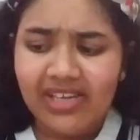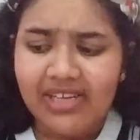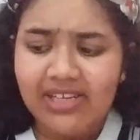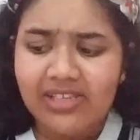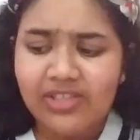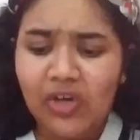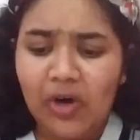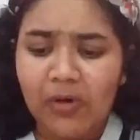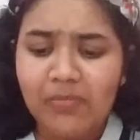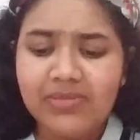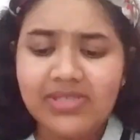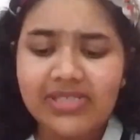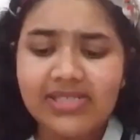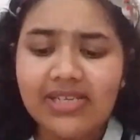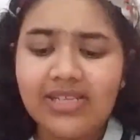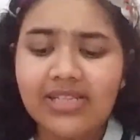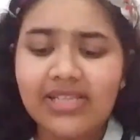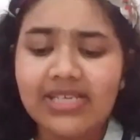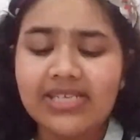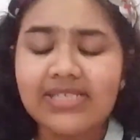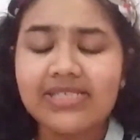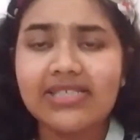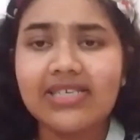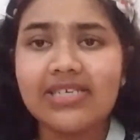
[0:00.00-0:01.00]
domicile
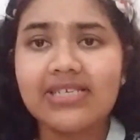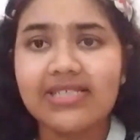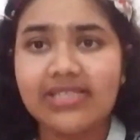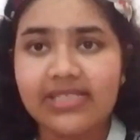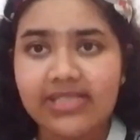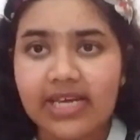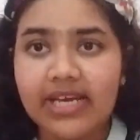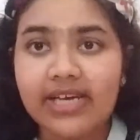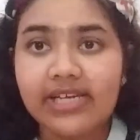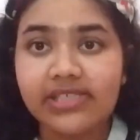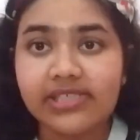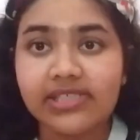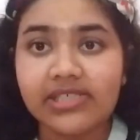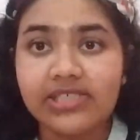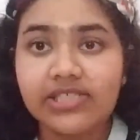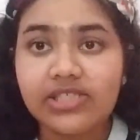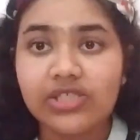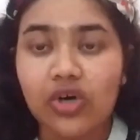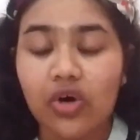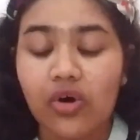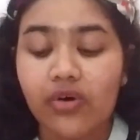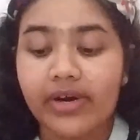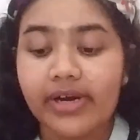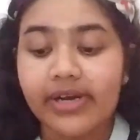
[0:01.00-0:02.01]
is a status
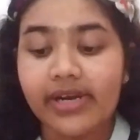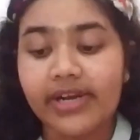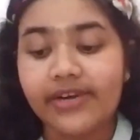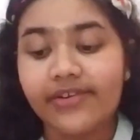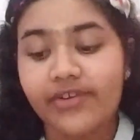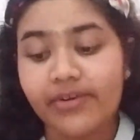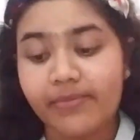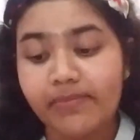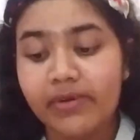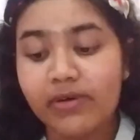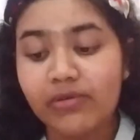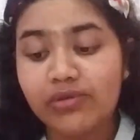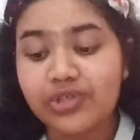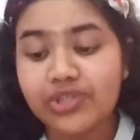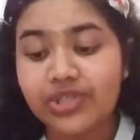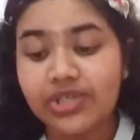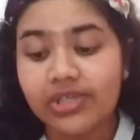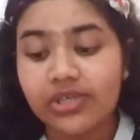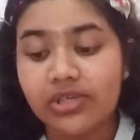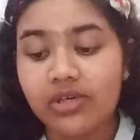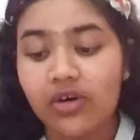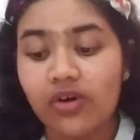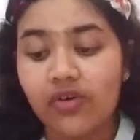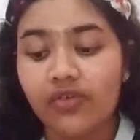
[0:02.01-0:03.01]
or an
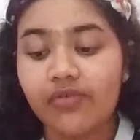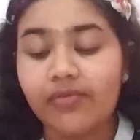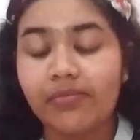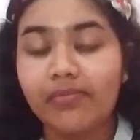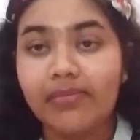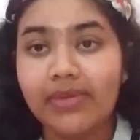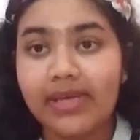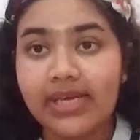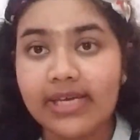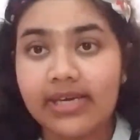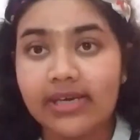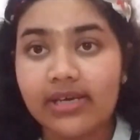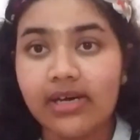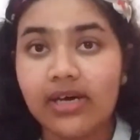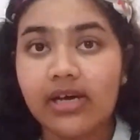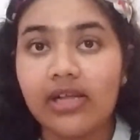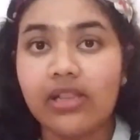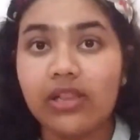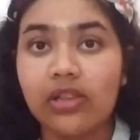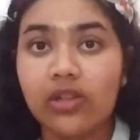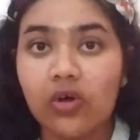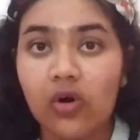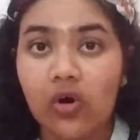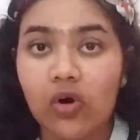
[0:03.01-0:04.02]
attribution of being a
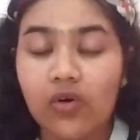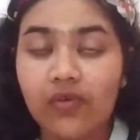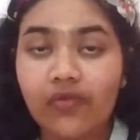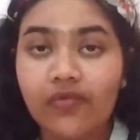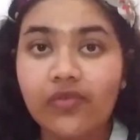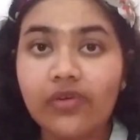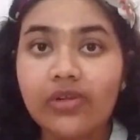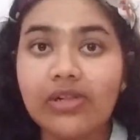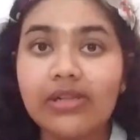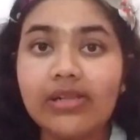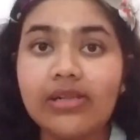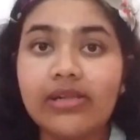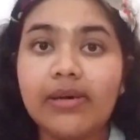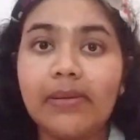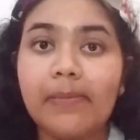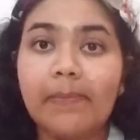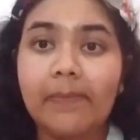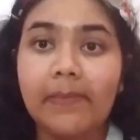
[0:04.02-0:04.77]
lawful